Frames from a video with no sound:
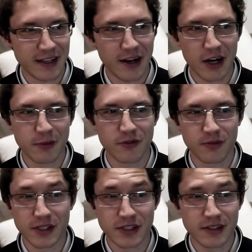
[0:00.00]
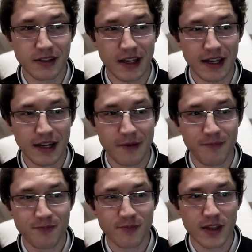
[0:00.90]
the argument from the
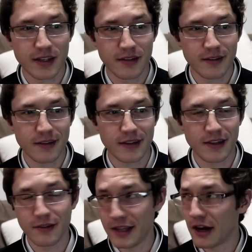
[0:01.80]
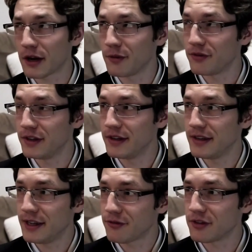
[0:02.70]
argument from
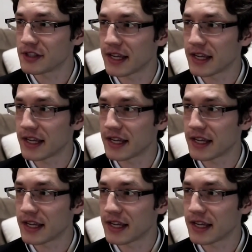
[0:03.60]
difference,